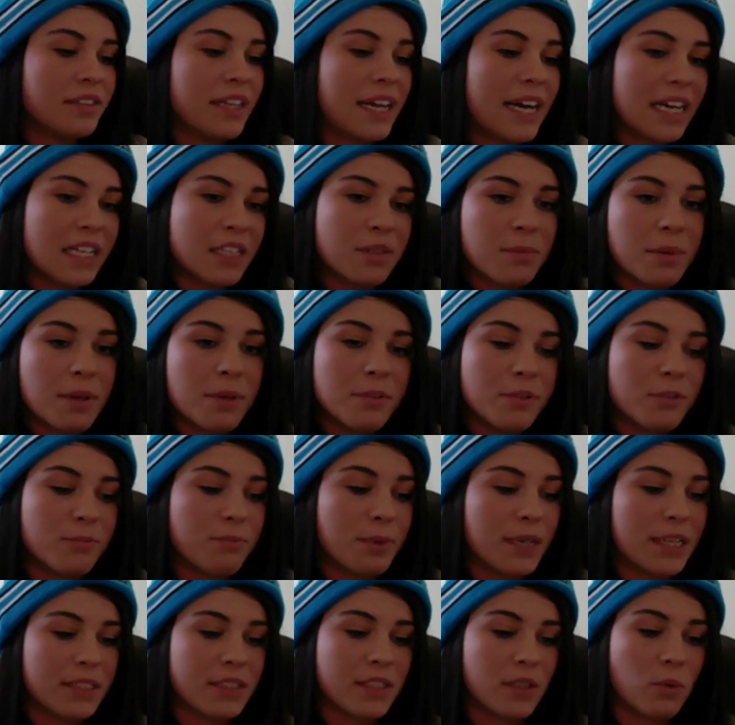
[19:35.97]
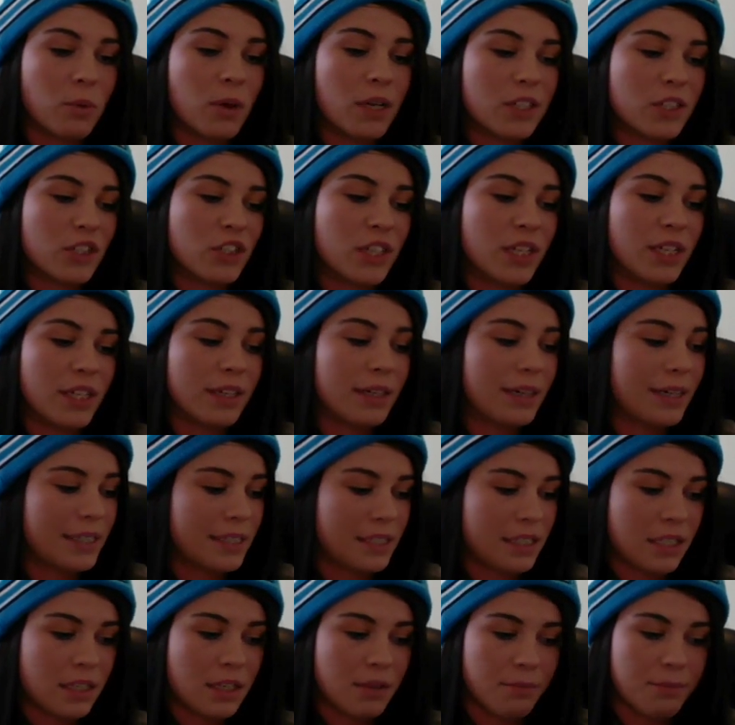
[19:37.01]
they ask me a basic question and I
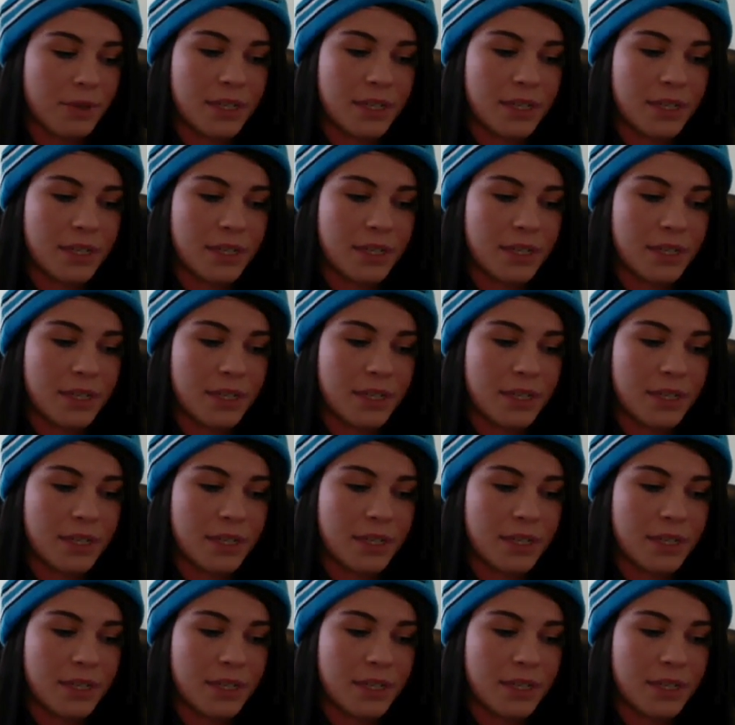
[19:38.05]
send them